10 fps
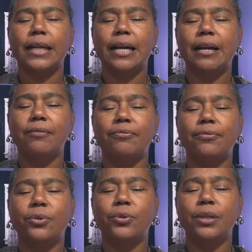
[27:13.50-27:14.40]
I have
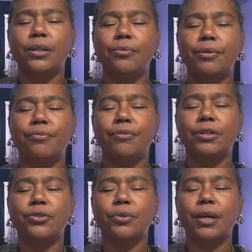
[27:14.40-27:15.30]
food in the
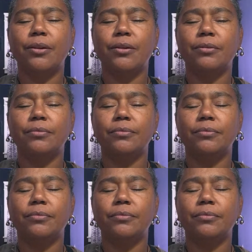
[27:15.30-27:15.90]
refrigerator.